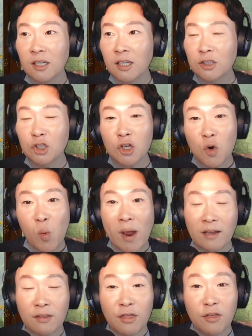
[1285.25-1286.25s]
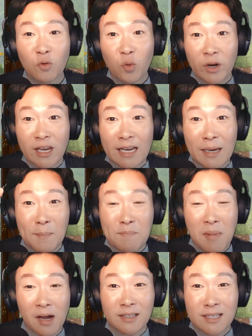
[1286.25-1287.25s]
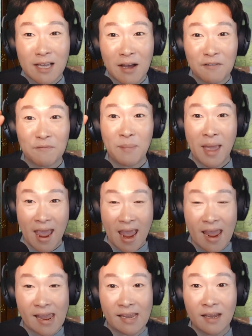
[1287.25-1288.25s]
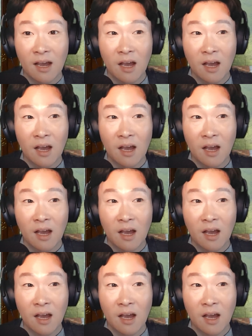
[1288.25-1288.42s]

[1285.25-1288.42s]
took away 3 months of pay